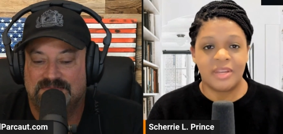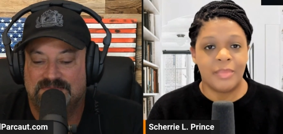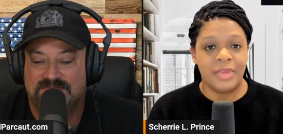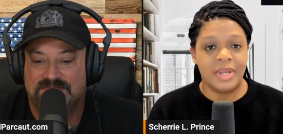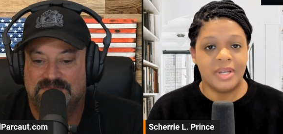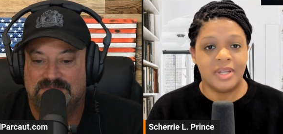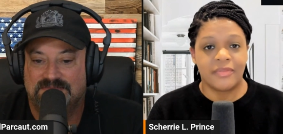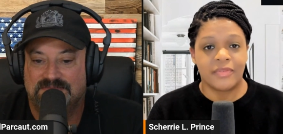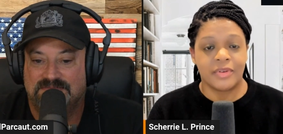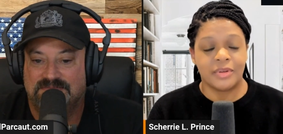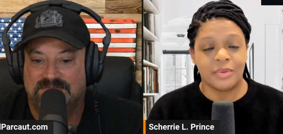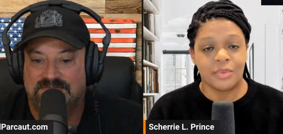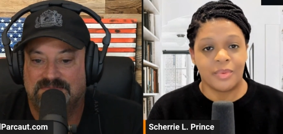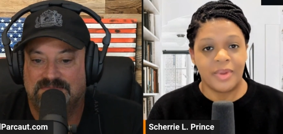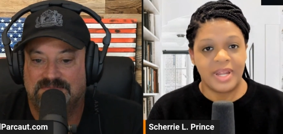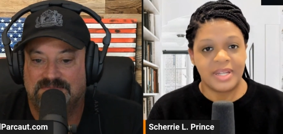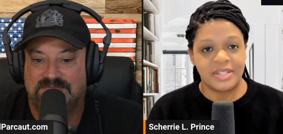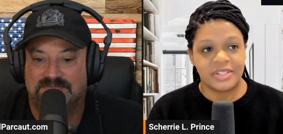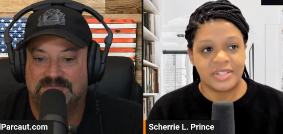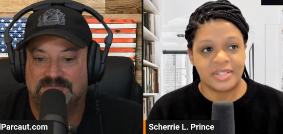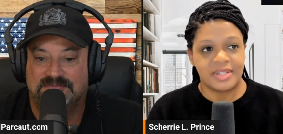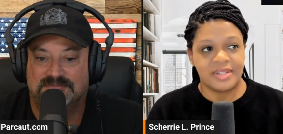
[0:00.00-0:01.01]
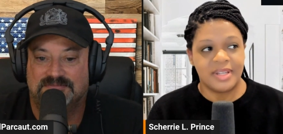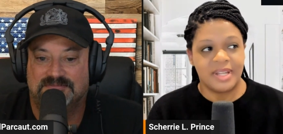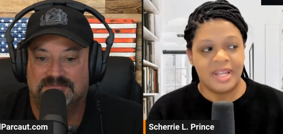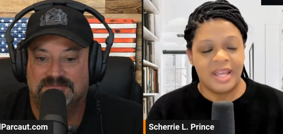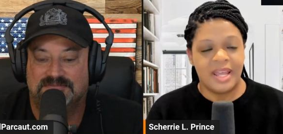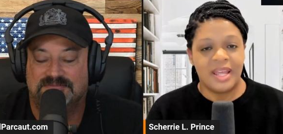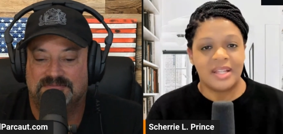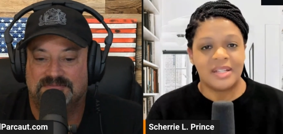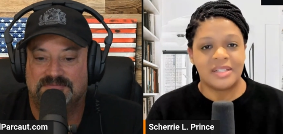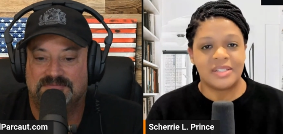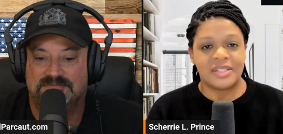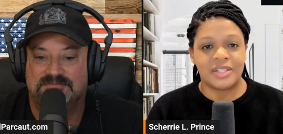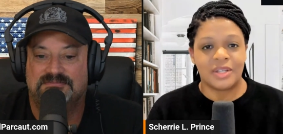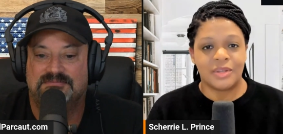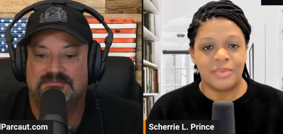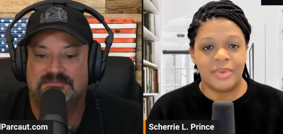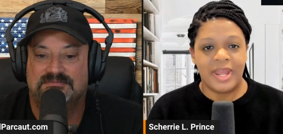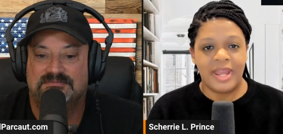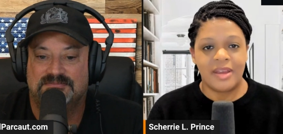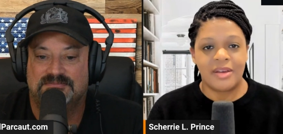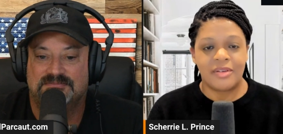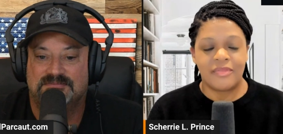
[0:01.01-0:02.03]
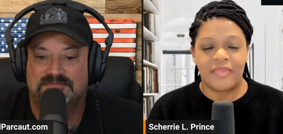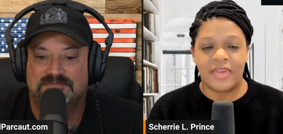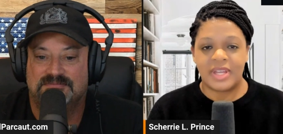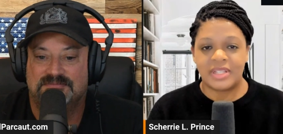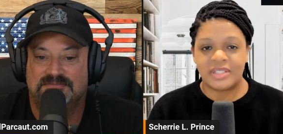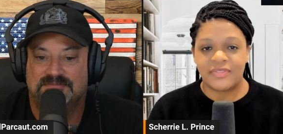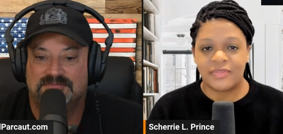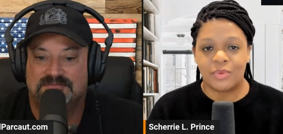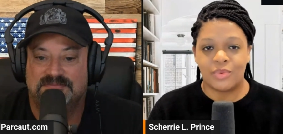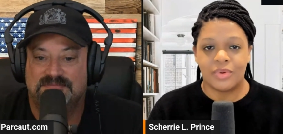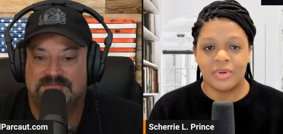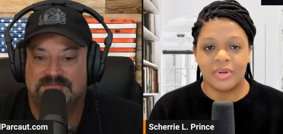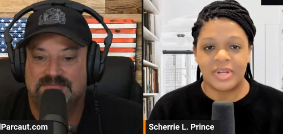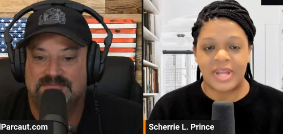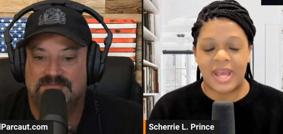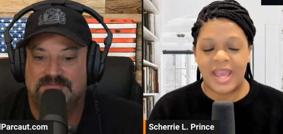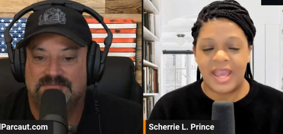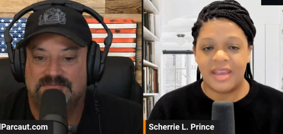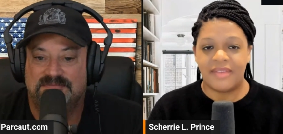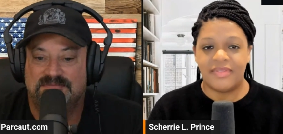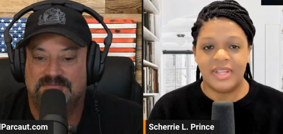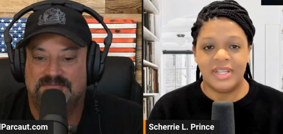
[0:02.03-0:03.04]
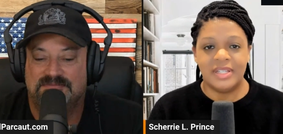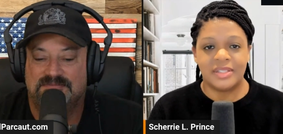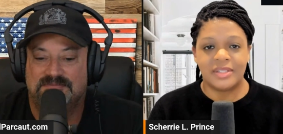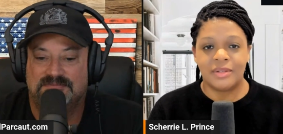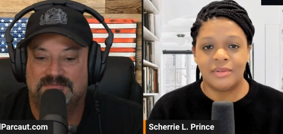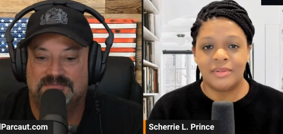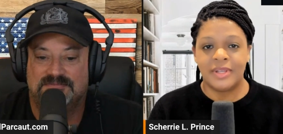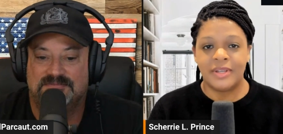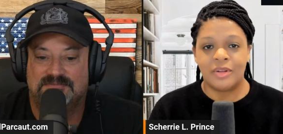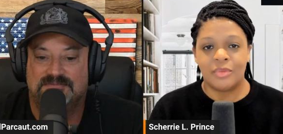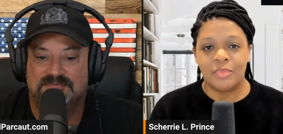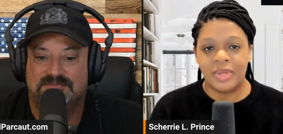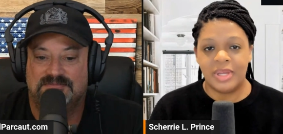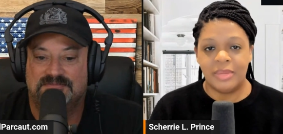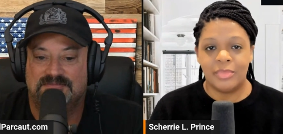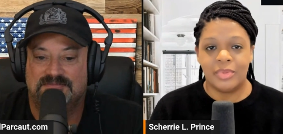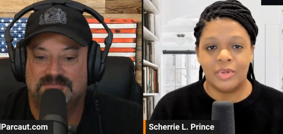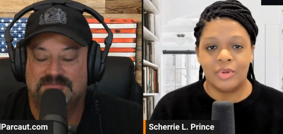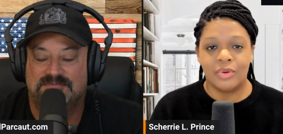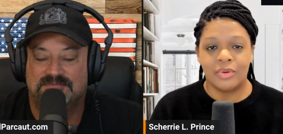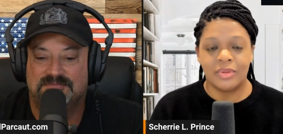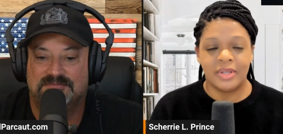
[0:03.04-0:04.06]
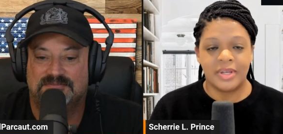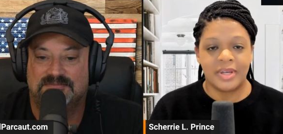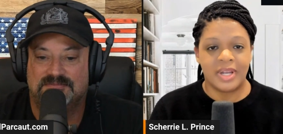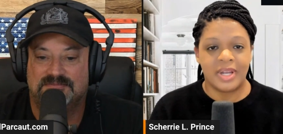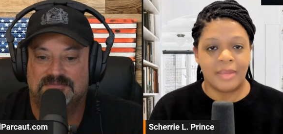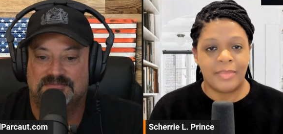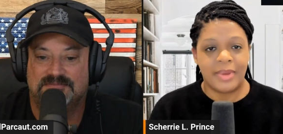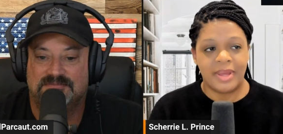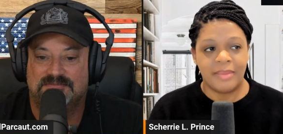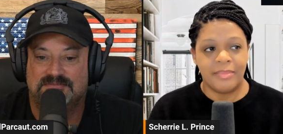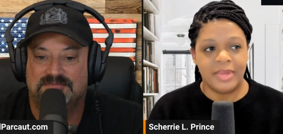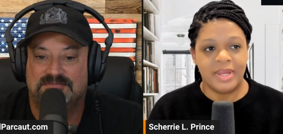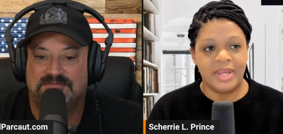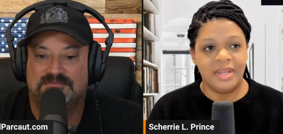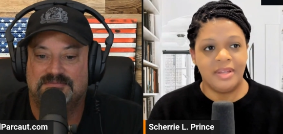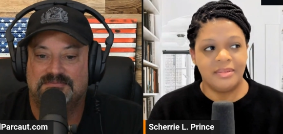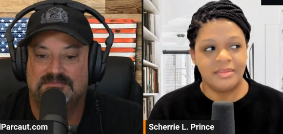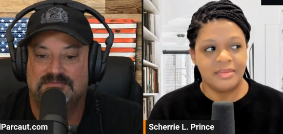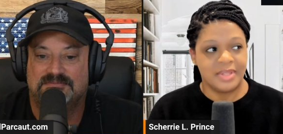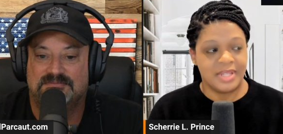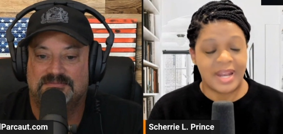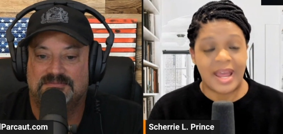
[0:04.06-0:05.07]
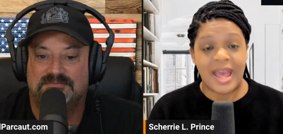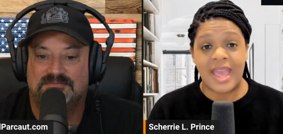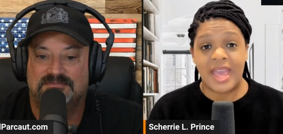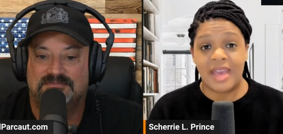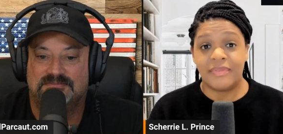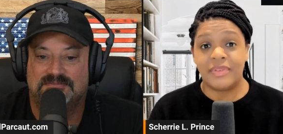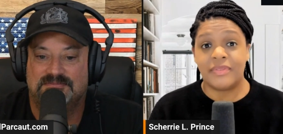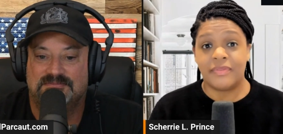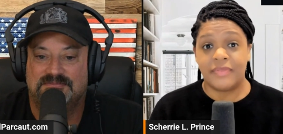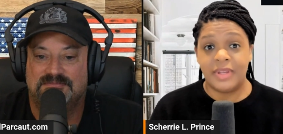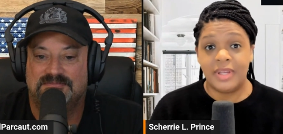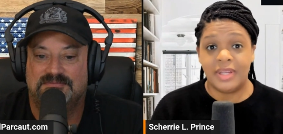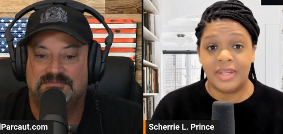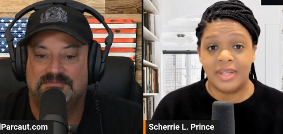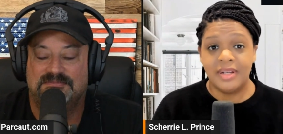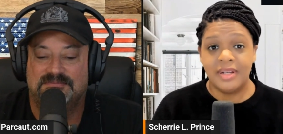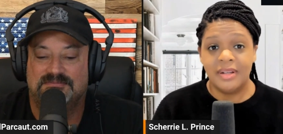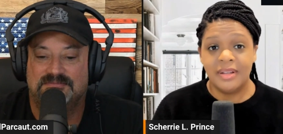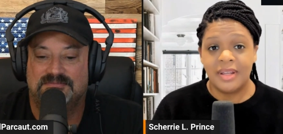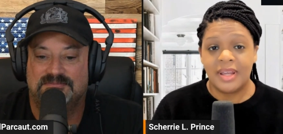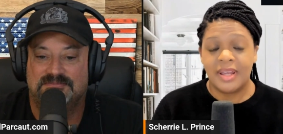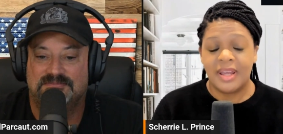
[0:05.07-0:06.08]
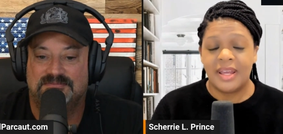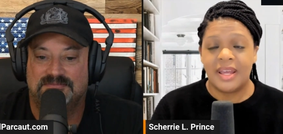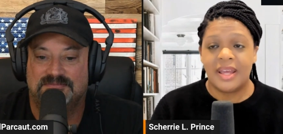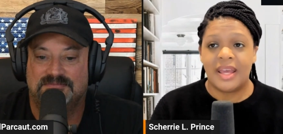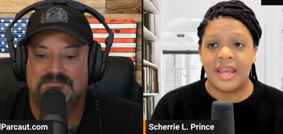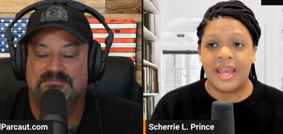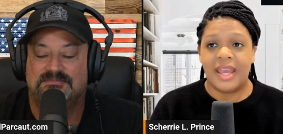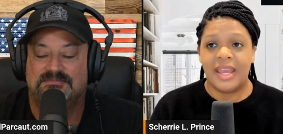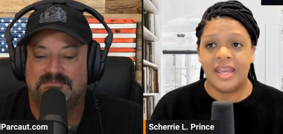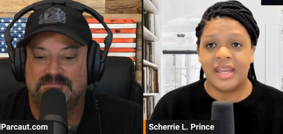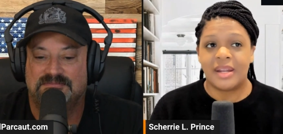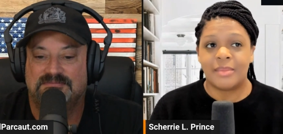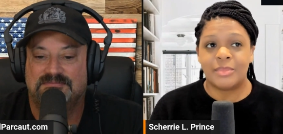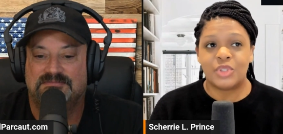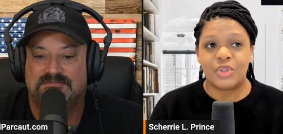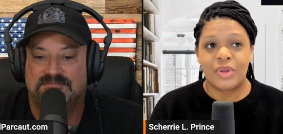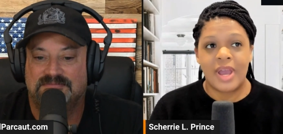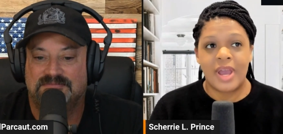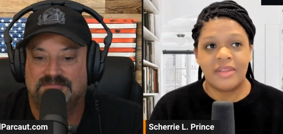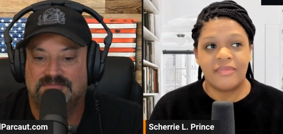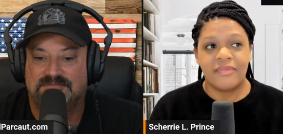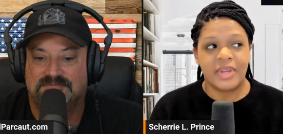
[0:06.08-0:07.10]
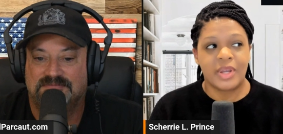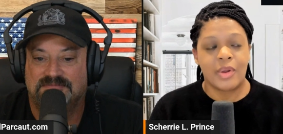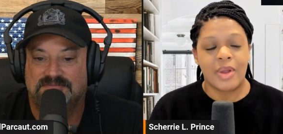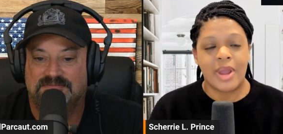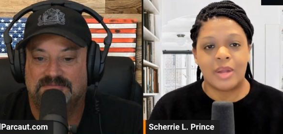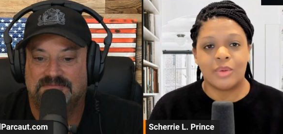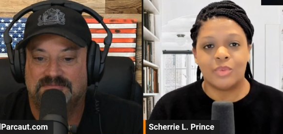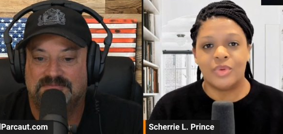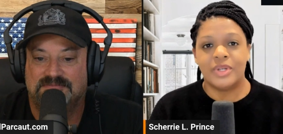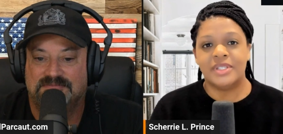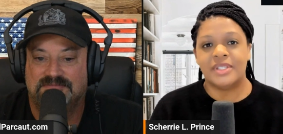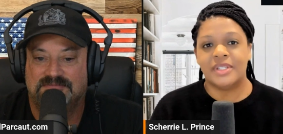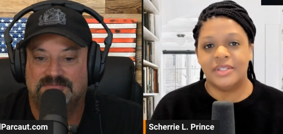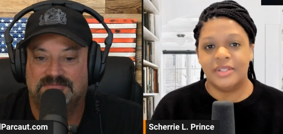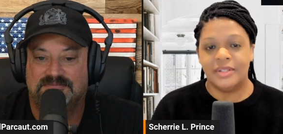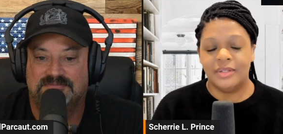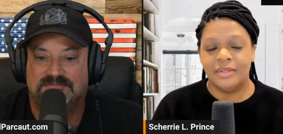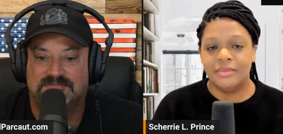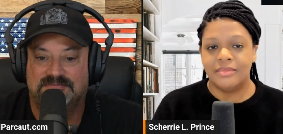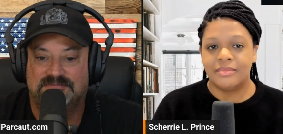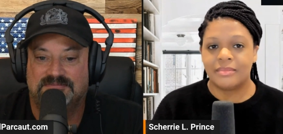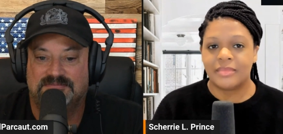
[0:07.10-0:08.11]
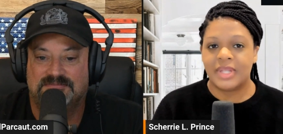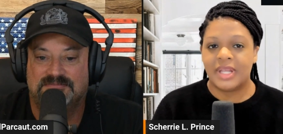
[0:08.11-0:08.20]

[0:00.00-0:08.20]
Speaker 1: me in a different direction. So now fast forward, I have these two little people who are looking up at me that I have to feed, and I'm trying to figure out what to do.